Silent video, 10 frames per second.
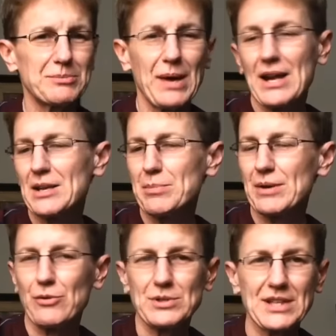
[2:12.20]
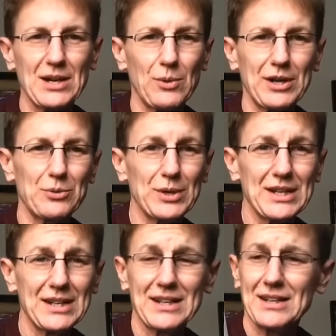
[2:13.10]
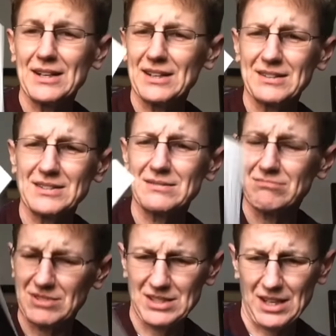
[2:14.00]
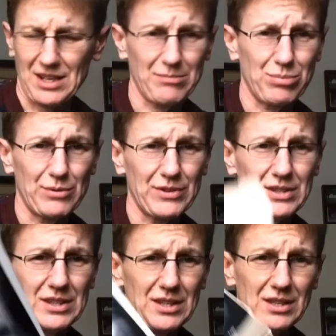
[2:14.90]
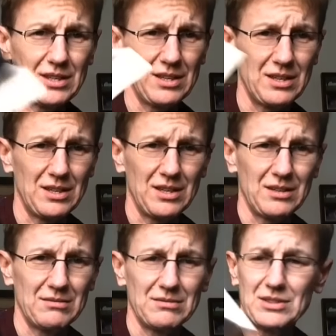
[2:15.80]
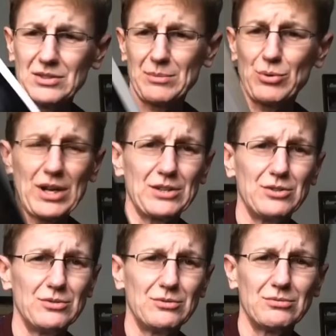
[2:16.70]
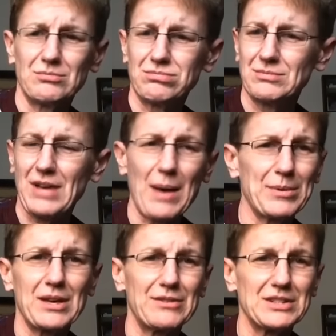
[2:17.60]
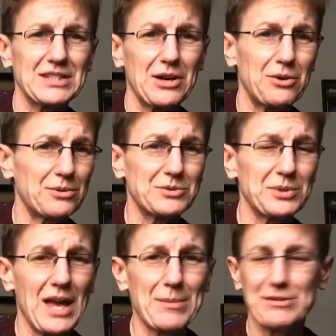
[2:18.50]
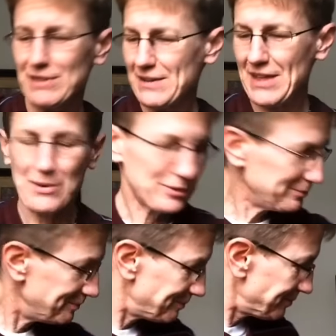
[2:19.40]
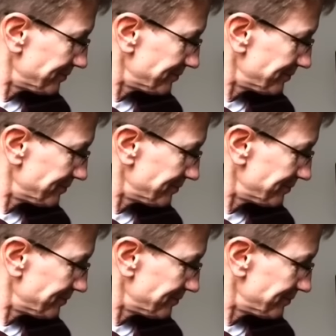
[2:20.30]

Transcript: about it, but I've always kind of wanted to read it. And this is like a perfectly... really brand new copy of it, so I was really happy to find that one.